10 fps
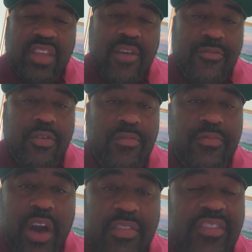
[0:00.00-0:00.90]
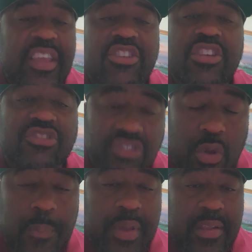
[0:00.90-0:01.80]
Therefore, the father say you're
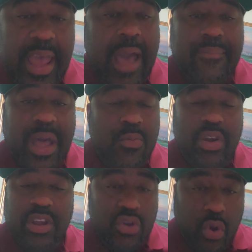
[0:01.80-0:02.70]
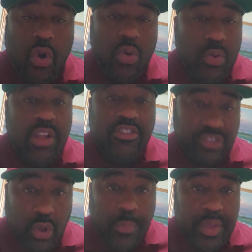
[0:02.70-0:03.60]
stupid. Now, I'm not one to call one
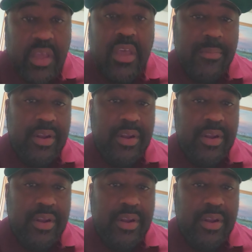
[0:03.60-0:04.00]
stupid.